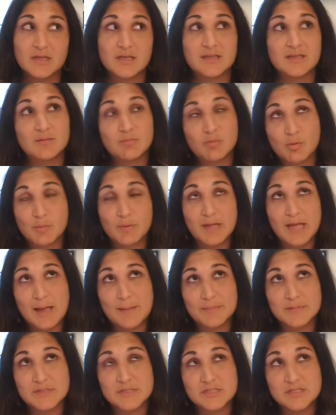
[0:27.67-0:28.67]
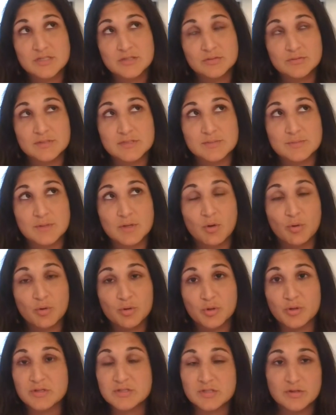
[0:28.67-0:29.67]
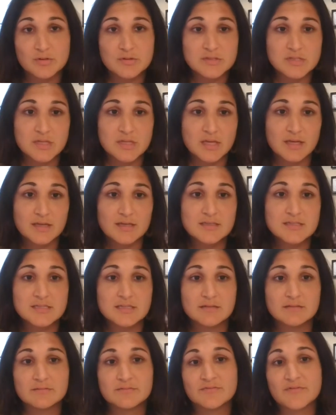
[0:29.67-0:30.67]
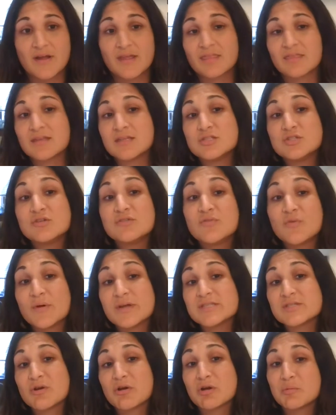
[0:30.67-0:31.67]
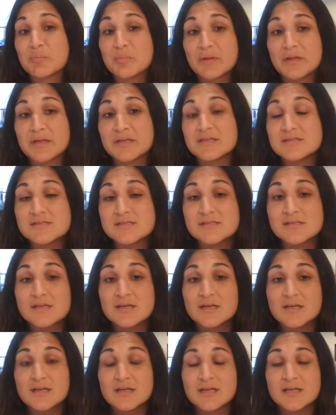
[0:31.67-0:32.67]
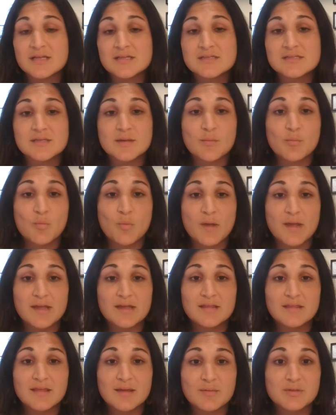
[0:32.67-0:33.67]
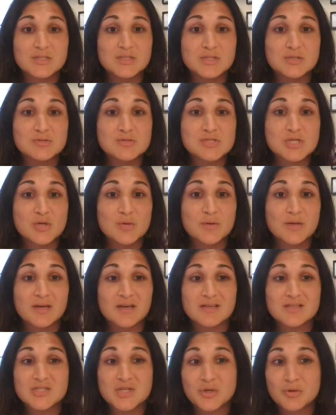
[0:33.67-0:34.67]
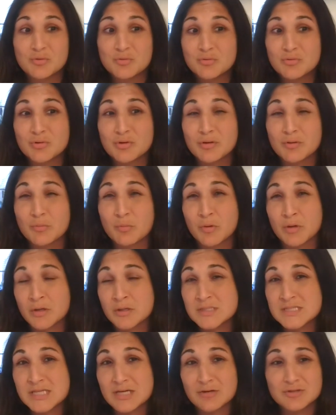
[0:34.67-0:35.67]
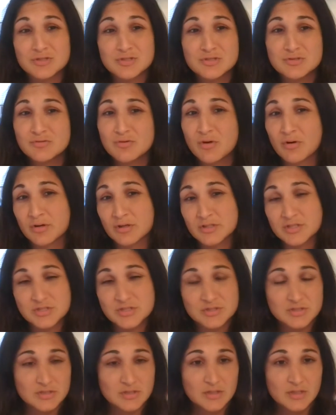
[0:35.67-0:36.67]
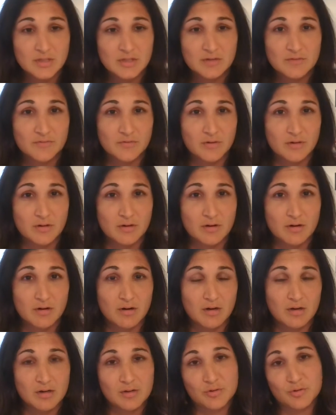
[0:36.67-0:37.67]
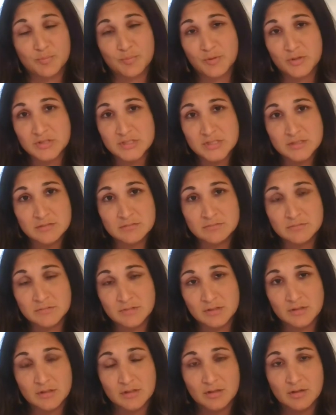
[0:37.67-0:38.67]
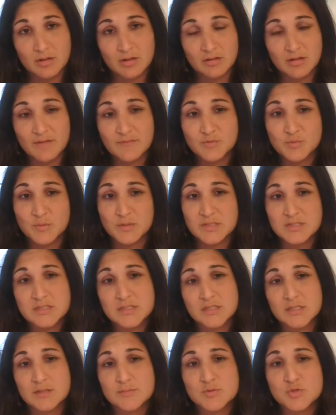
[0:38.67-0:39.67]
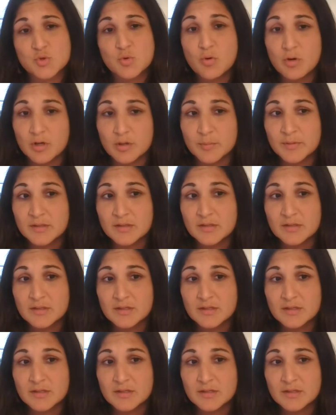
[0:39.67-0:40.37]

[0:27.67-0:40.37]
And then what happens too is we hold on to those things and finally do voice our complaints in some way that we do so in a tone or words that are too harsh for our other person, our loved one, to absorb.